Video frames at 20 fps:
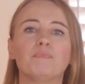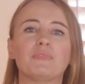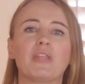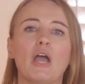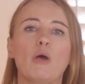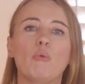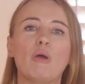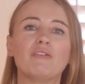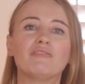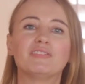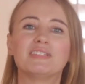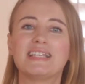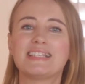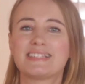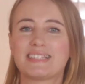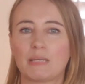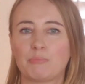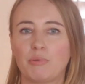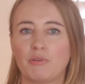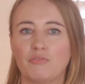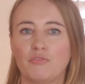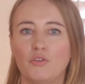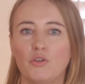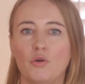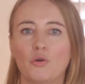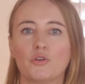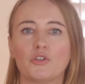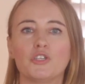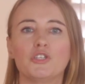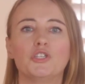With this type of
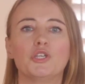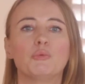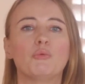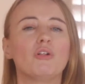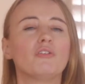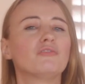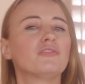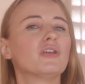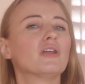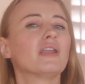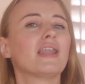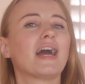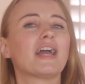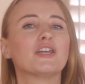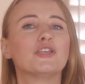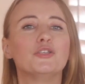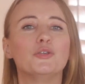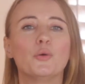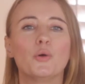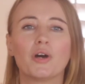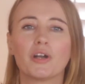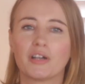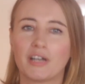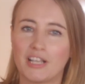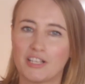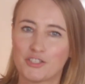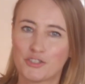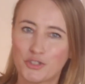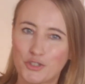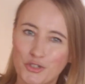look, you will feel like you are
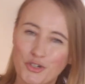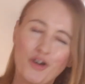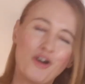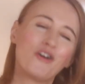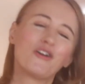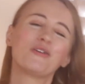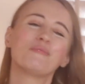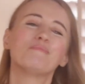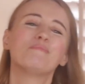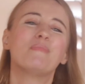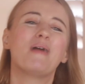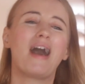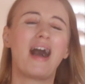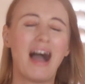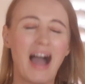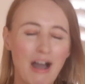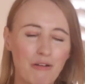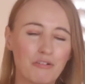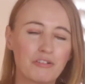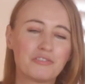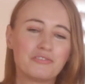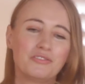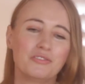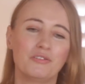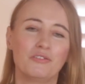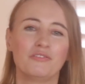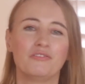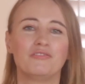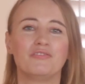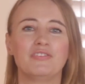a strong,
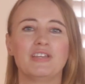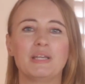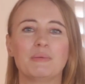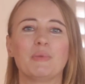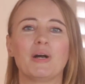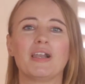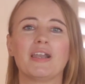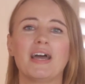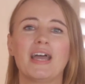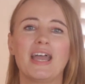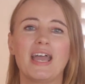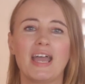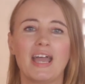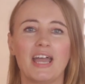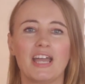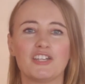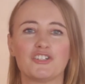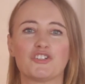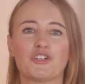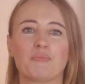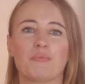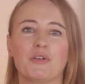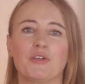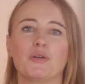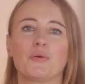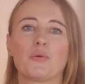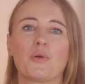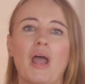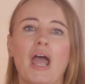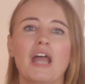powerful female
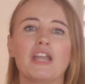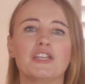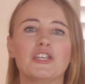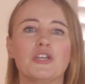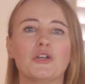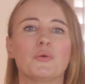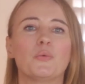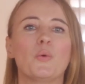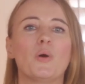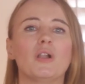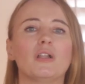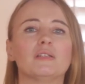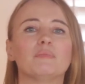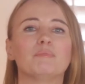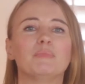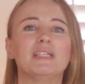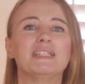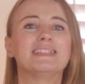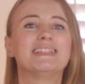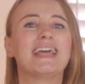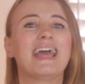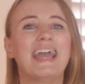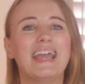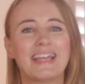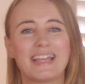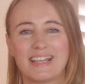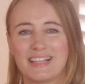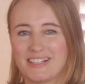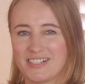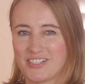entrepreneur, and you will be
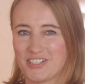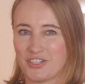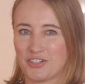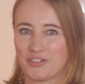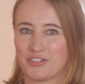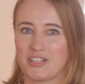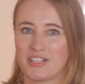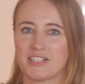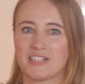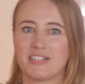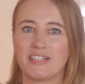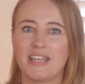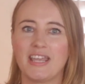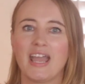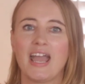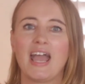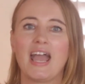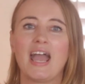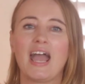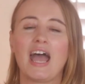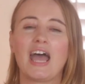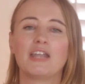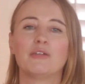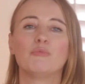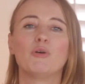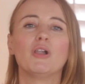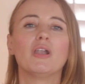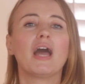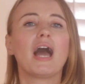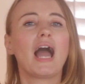taken seriously and
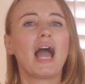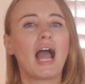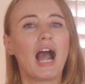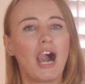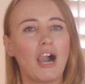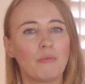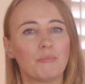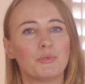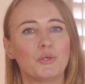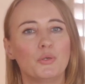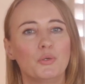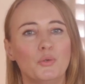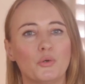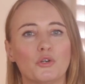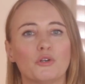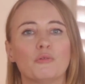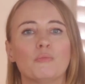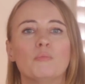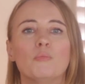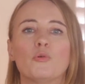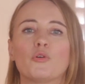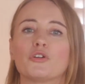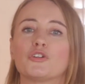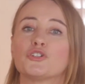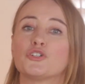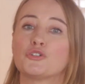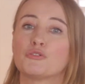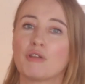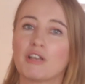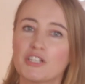will help you look more
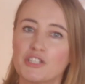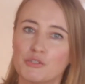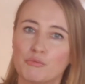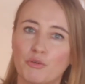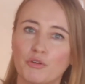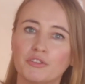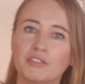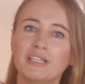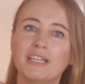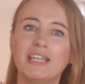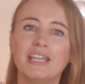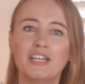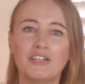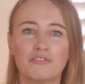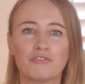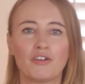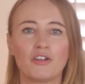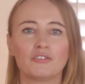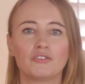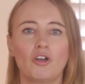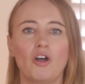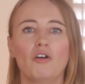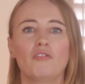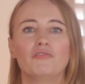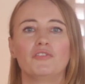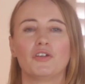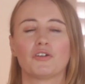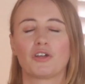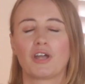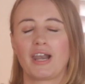trustworthy in front
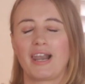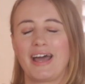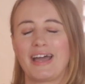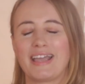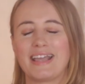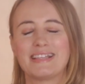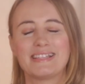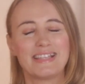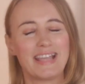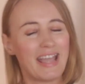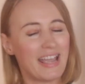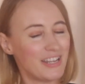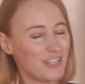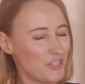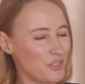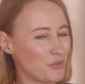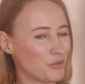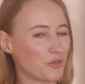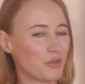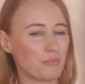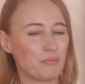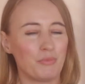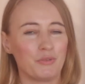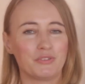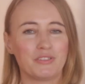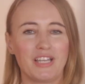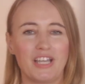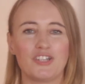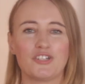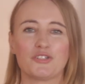of your clients and your
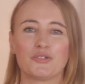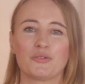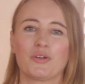potential